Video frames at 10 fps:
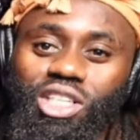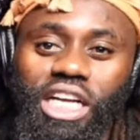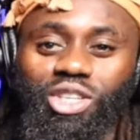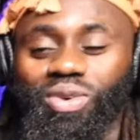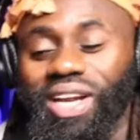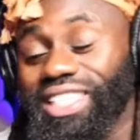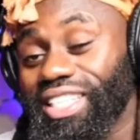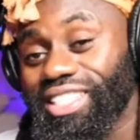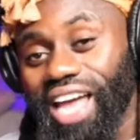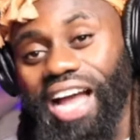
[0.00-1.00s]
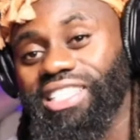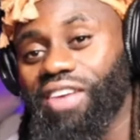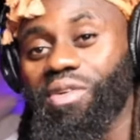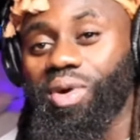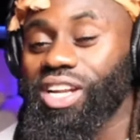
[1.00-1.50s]
I just want to say thanks
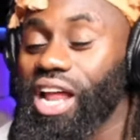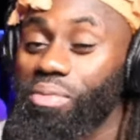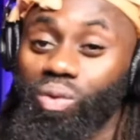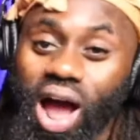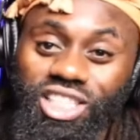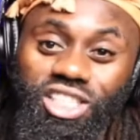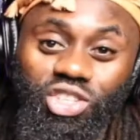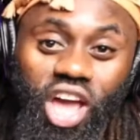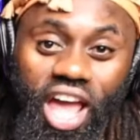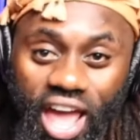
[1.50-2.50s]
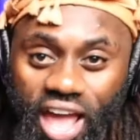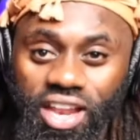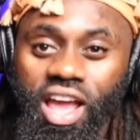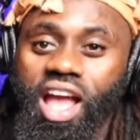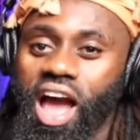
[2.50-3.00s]
everybody that be watching to the end.
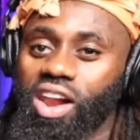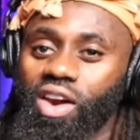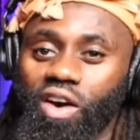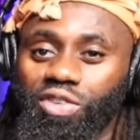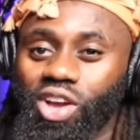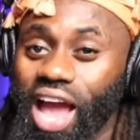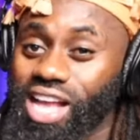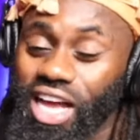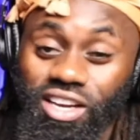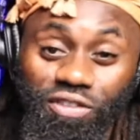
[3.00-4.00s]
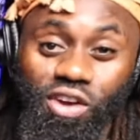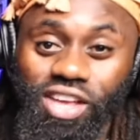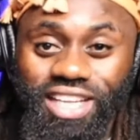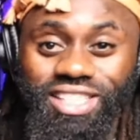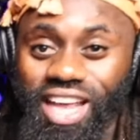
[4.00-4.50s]
I love you guys. And if you're
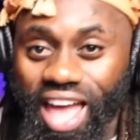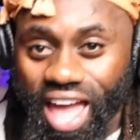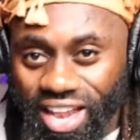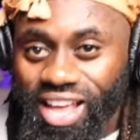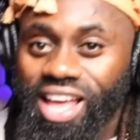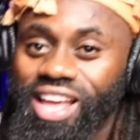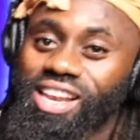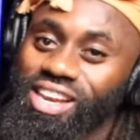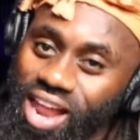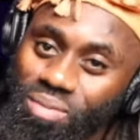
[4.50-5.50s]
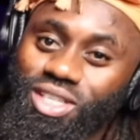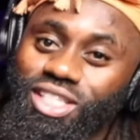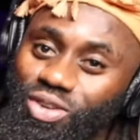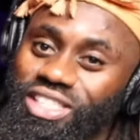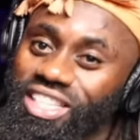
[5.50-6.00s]
here to the end, let me see
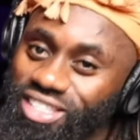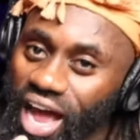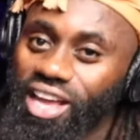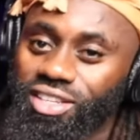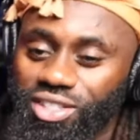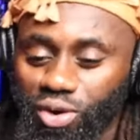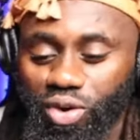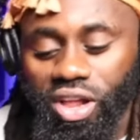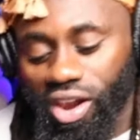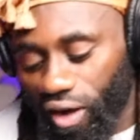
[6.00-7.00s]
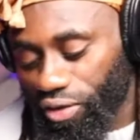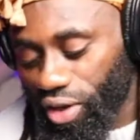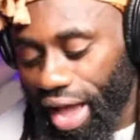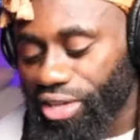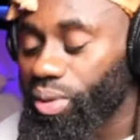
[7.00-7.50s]
you say thank you too. Love you
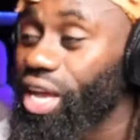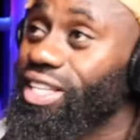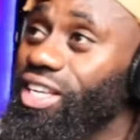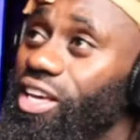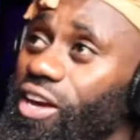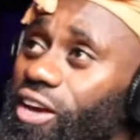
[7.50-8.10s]
guys, May Y'all take care.